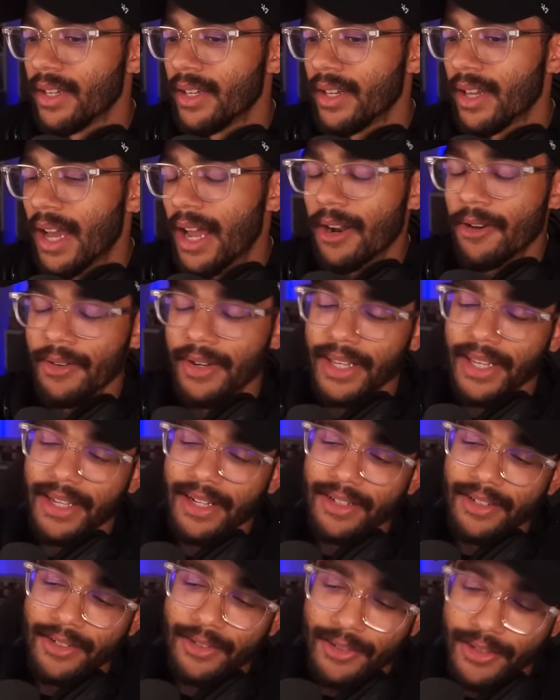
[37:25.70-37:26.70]
i don't want to
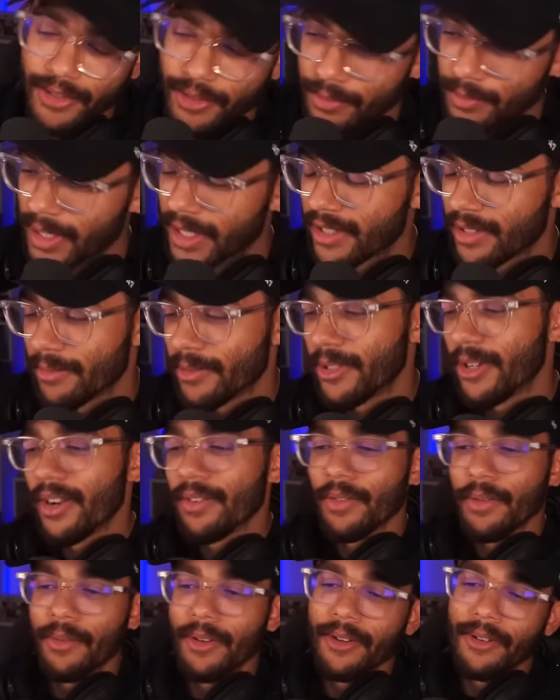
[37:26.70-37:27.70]
get into it too much i'm sure
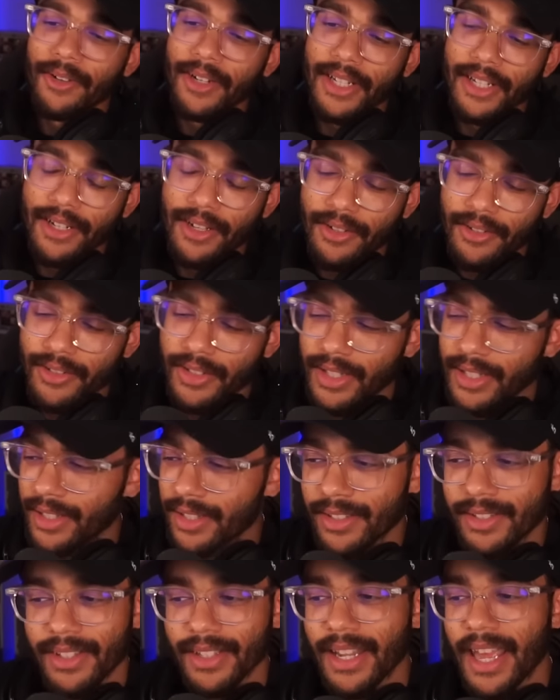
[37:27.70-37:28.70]
everyone already knows it and
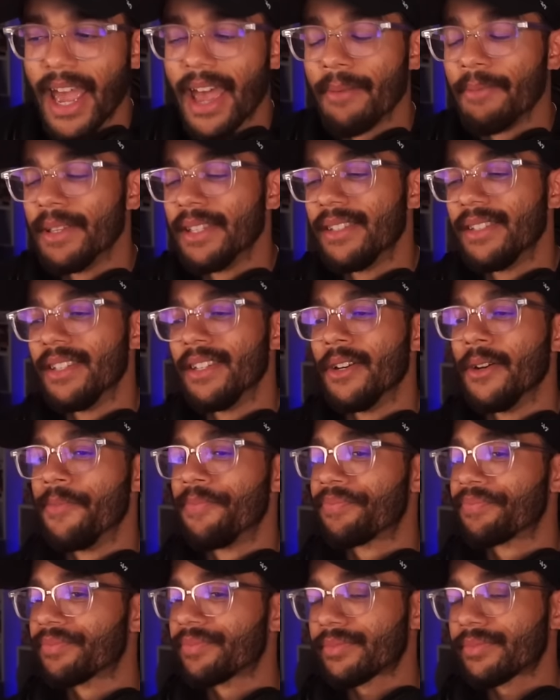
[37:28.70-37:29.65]
this and that but still